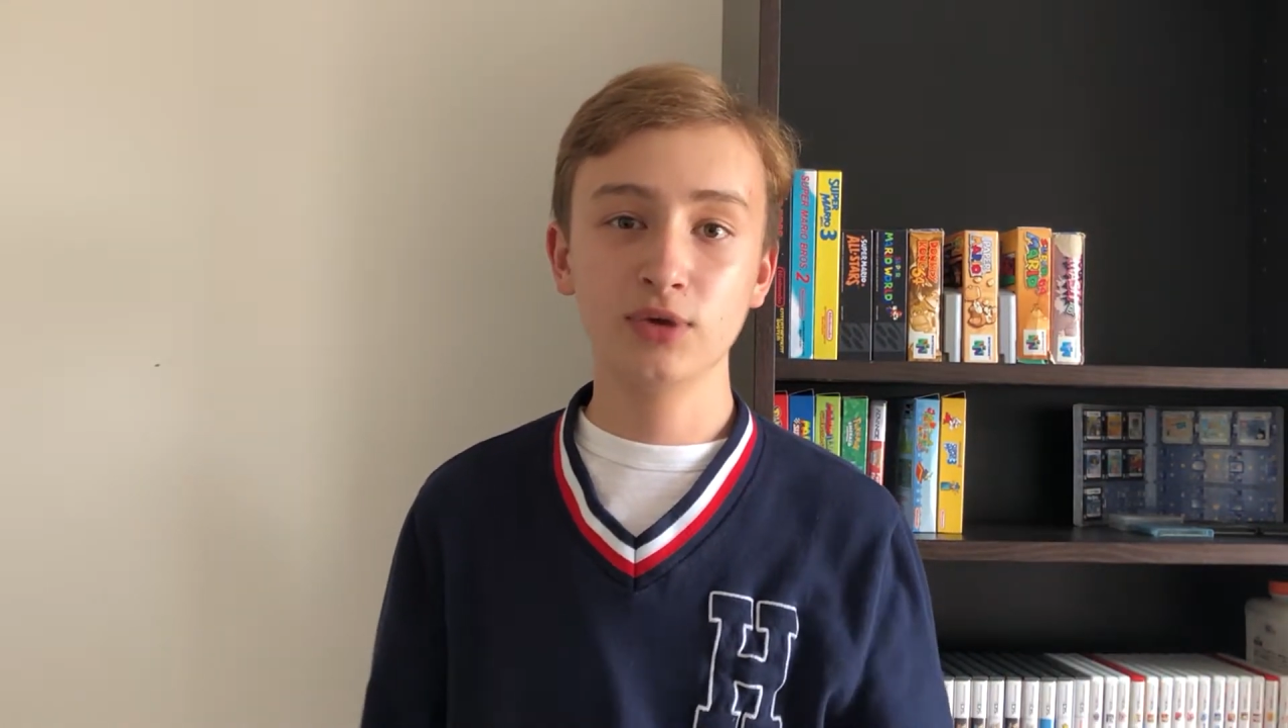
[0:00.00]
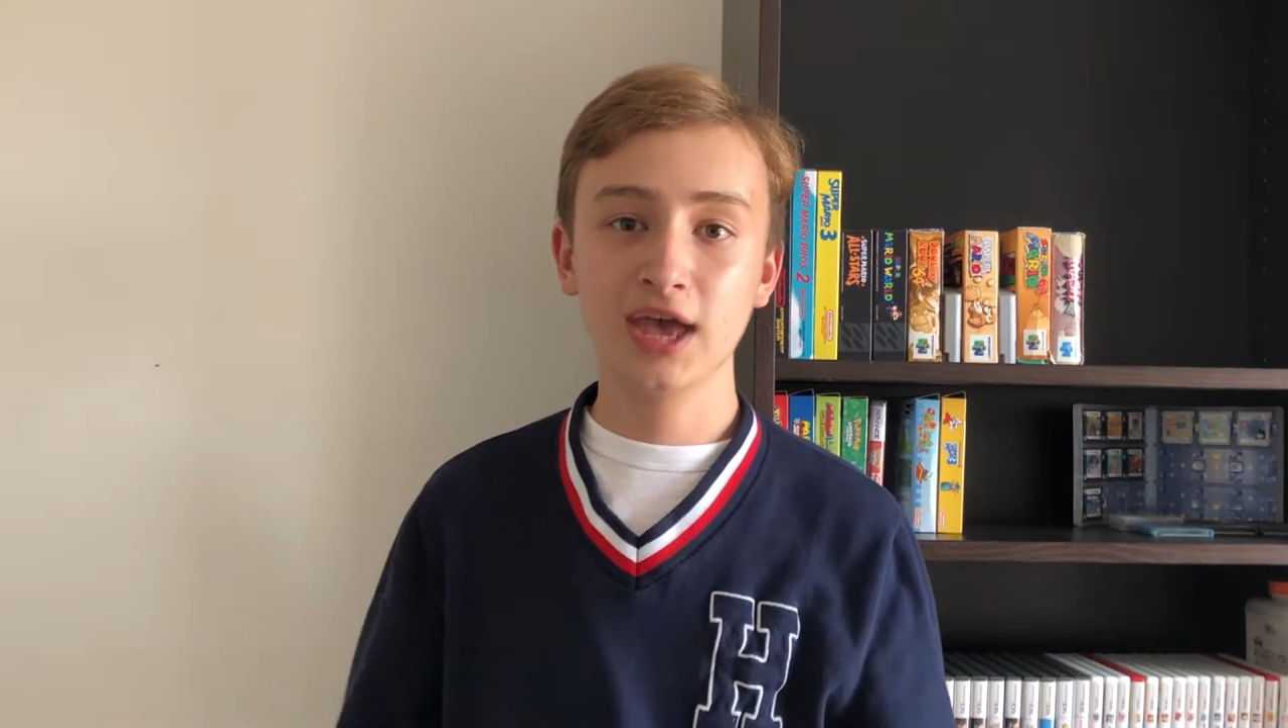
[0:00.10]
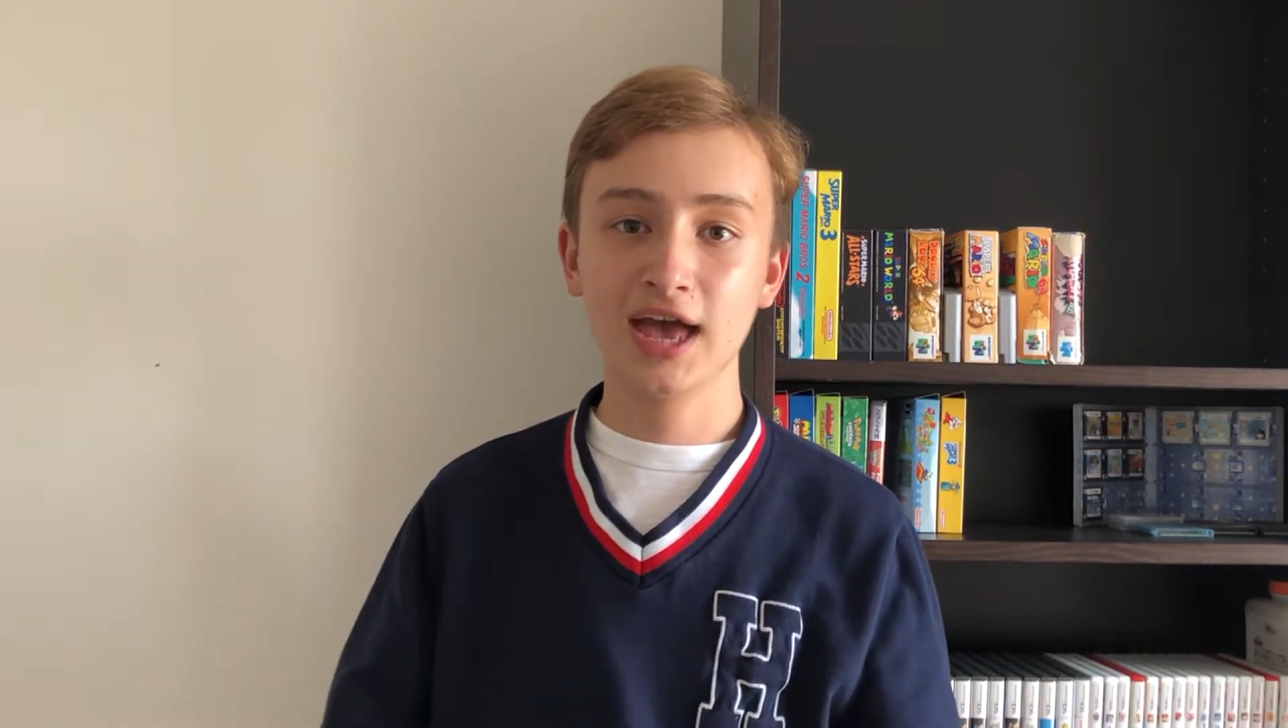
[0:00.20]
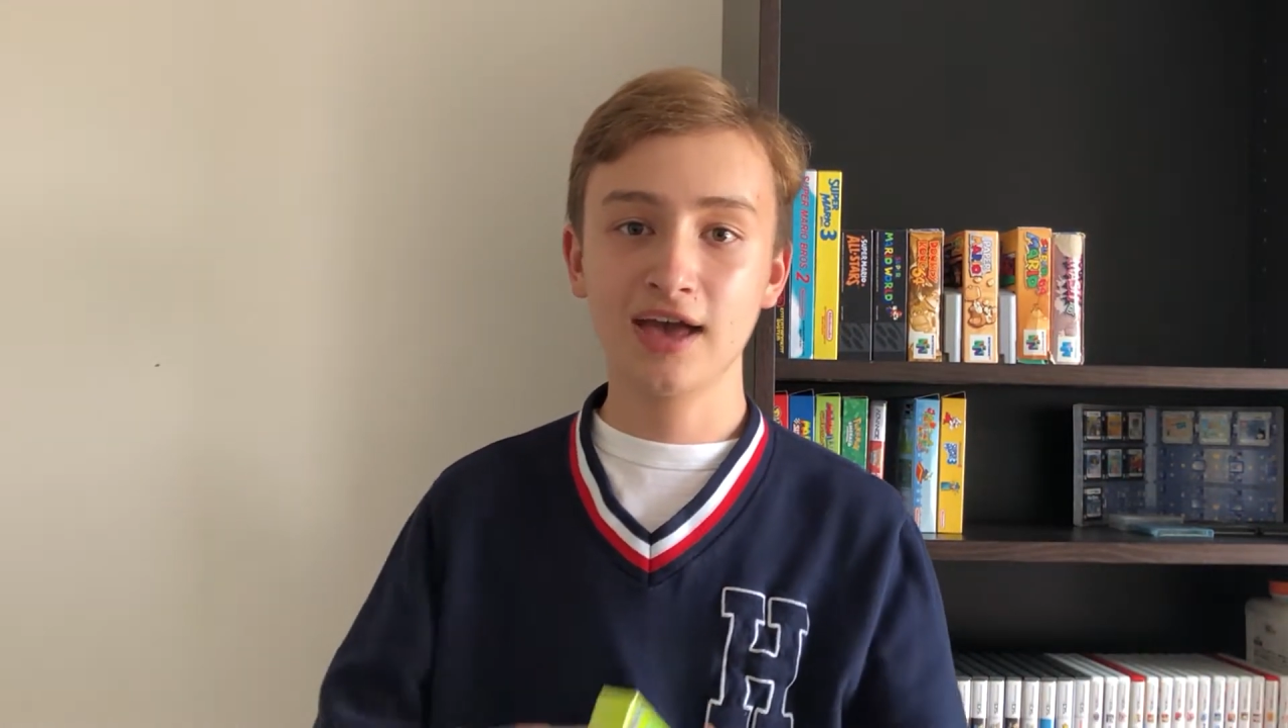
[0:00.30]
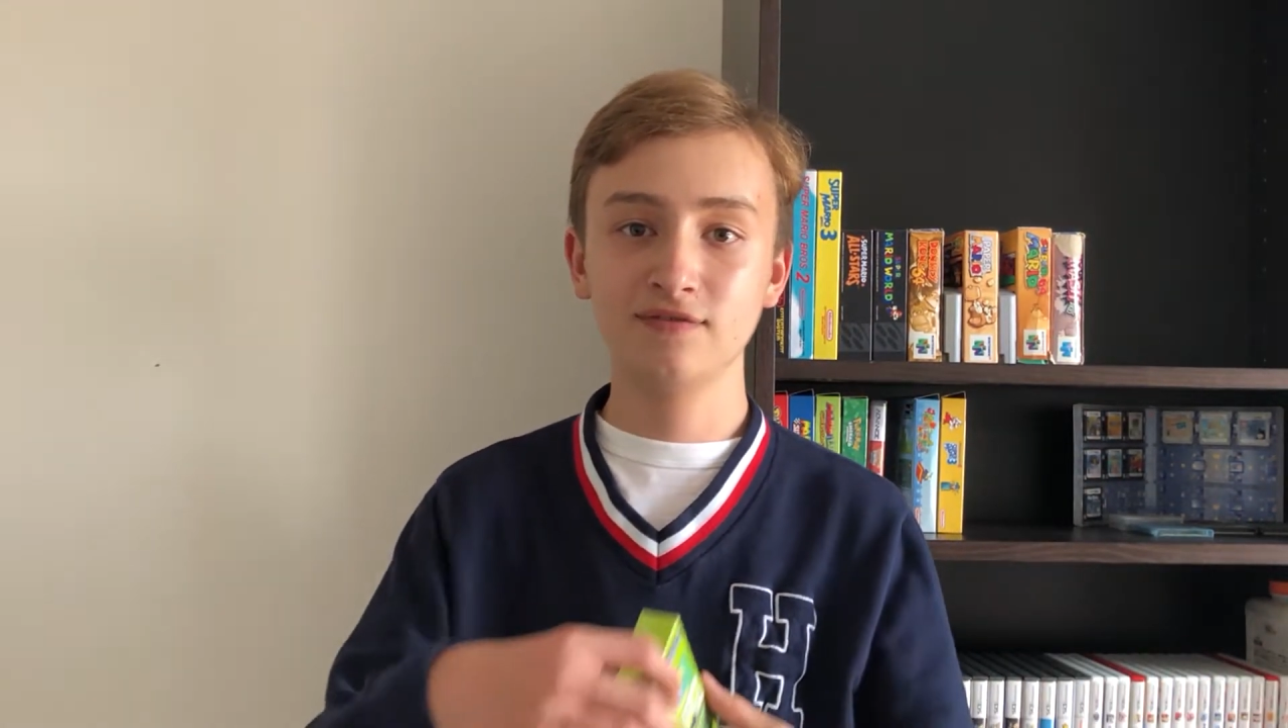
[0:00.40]
we
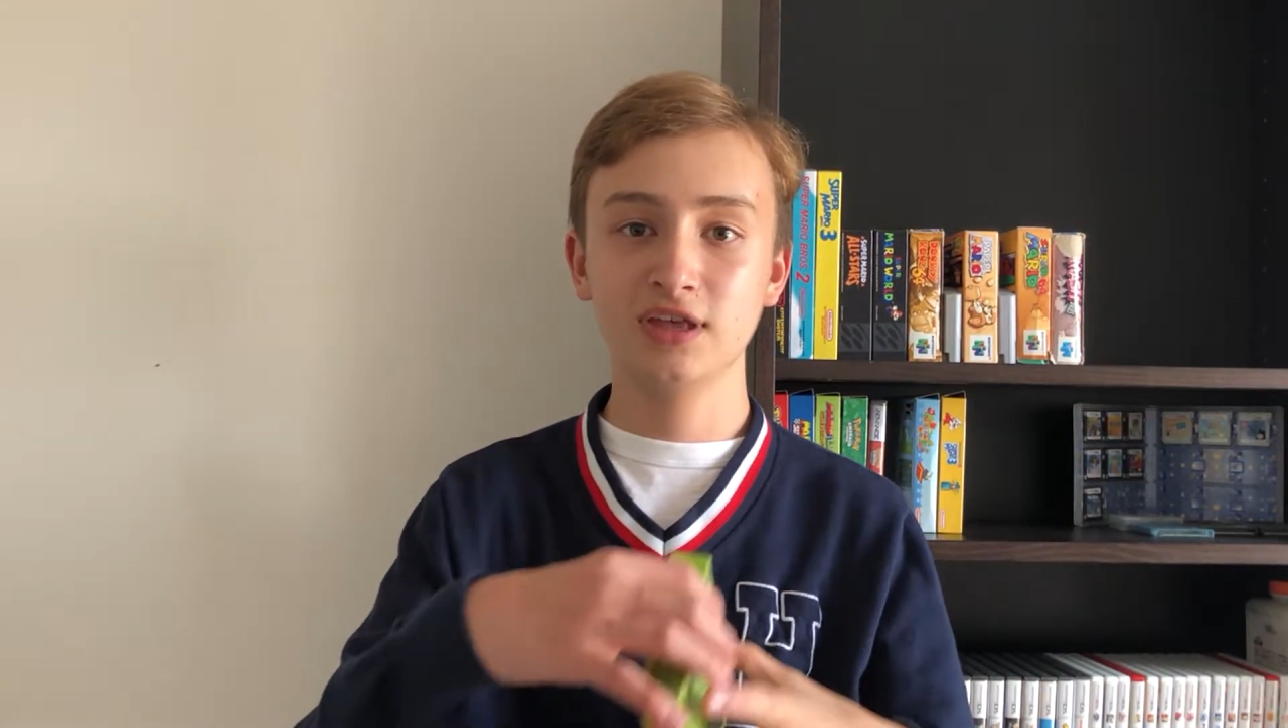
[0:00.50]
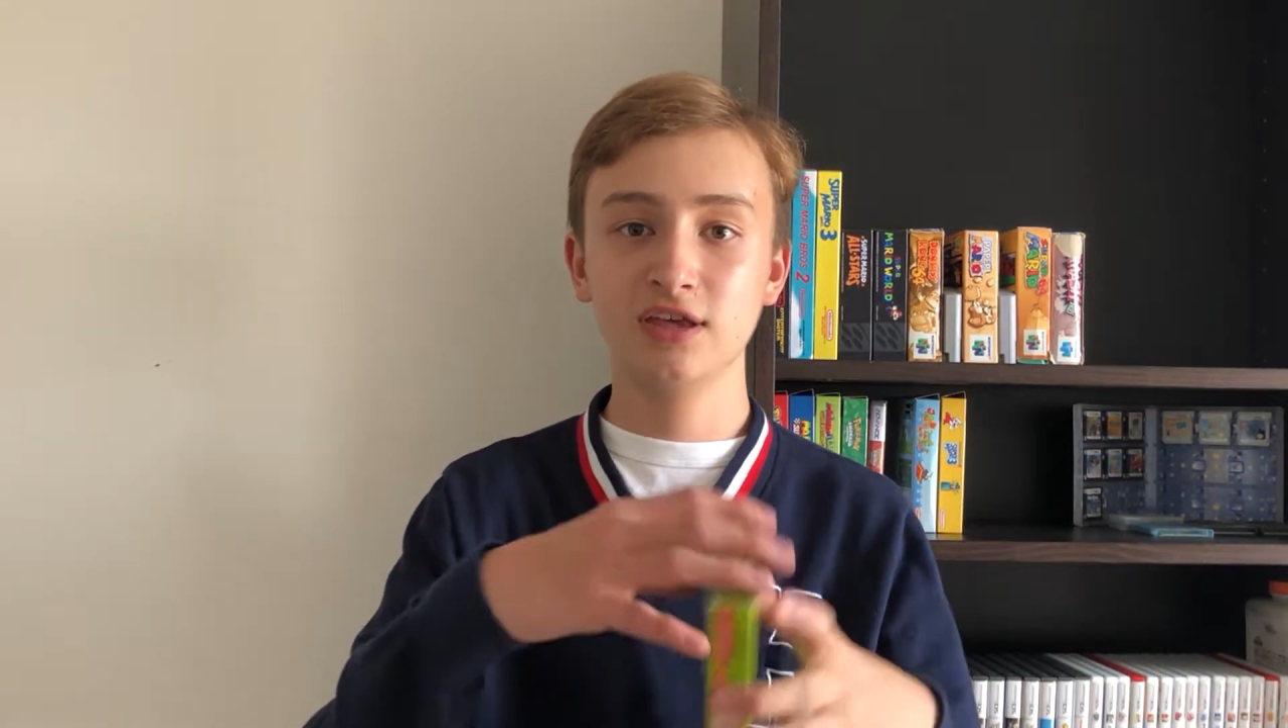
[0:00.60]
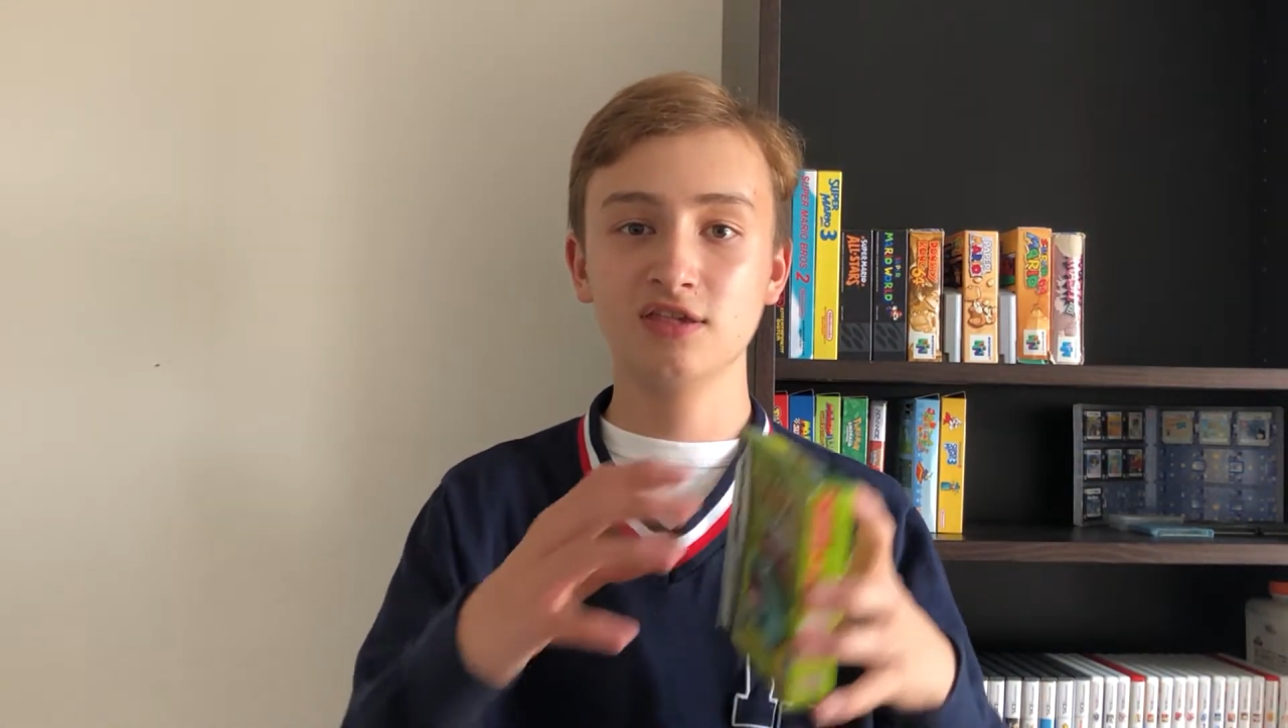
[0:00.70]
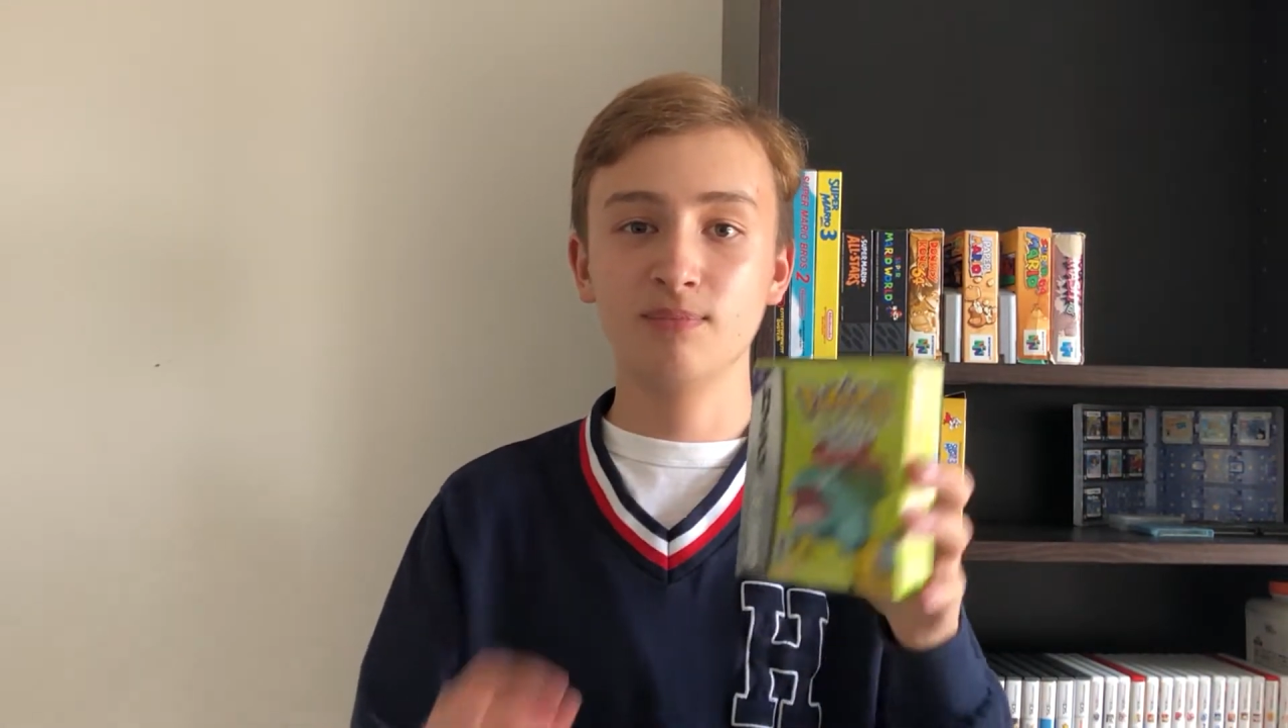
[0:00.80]
have this